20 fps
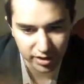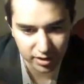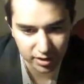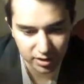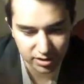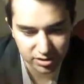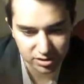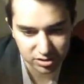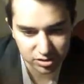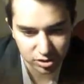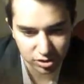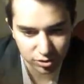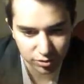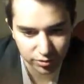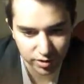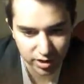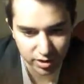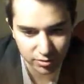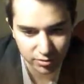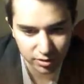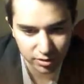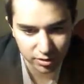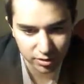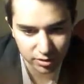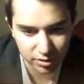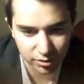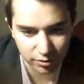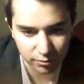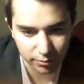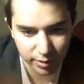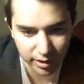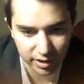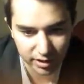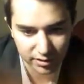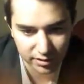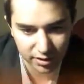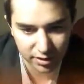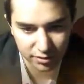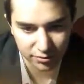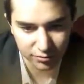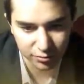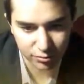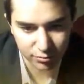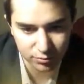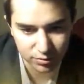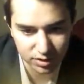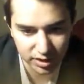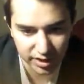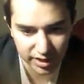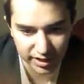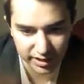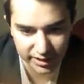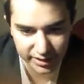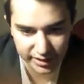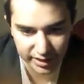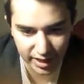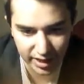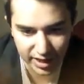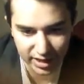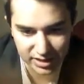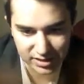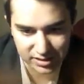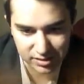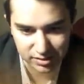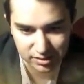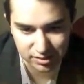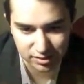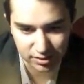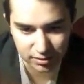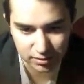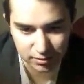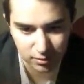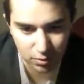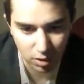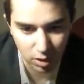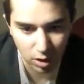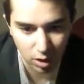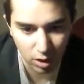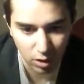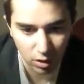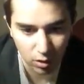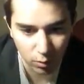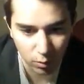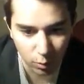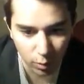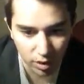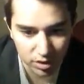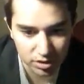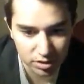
let's turn around and go back in the other rooms, I guess. What?